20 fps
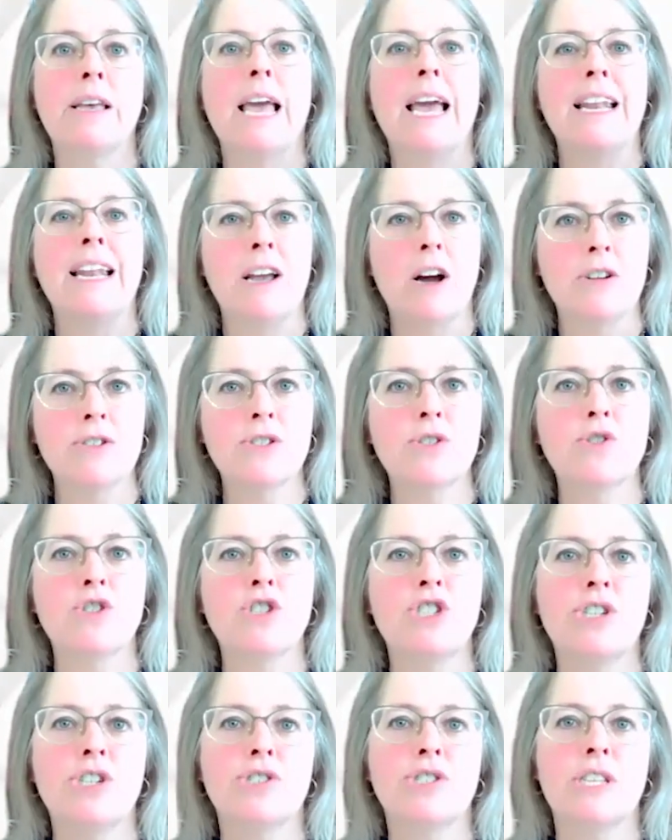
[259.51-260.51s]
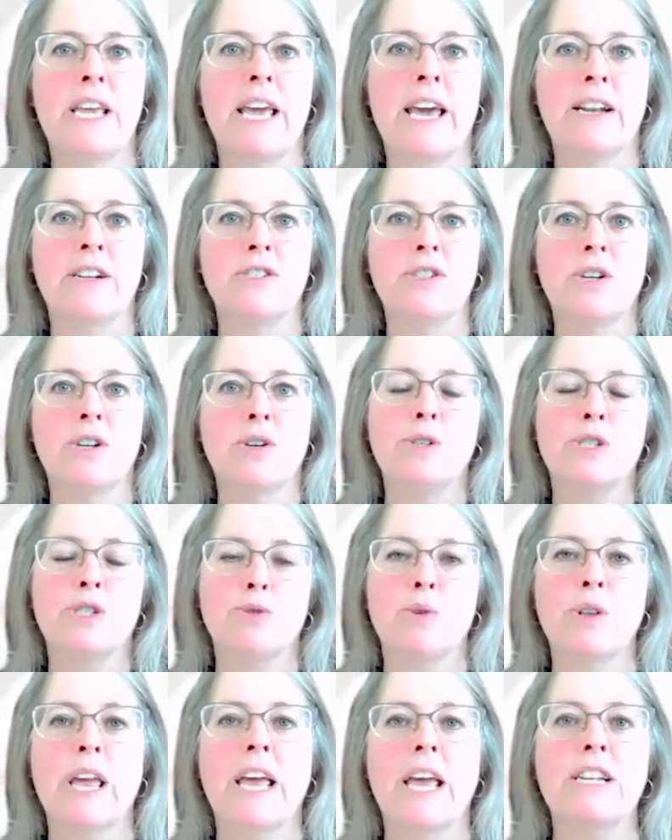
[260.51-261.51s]
And he also shares the antidote, which
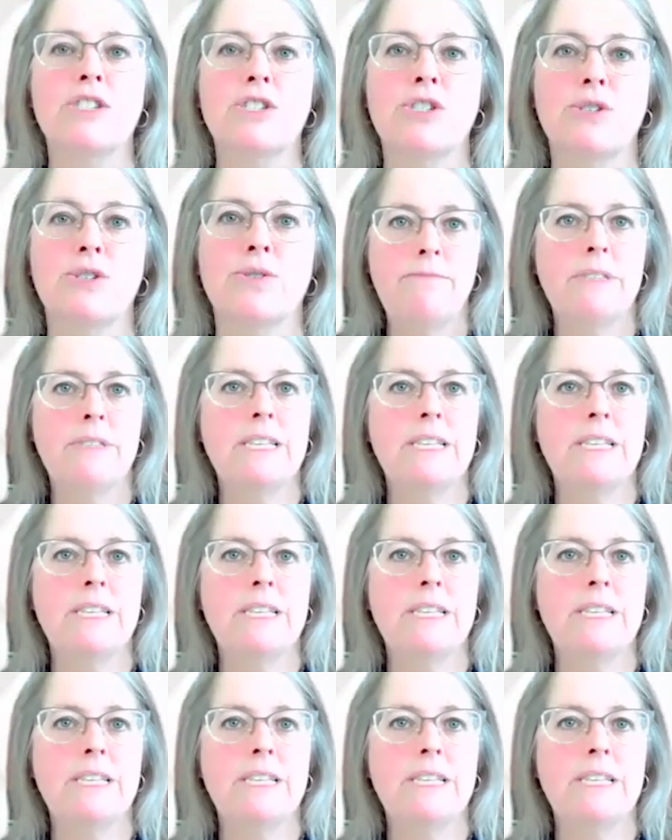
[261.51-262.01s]
we'll get to.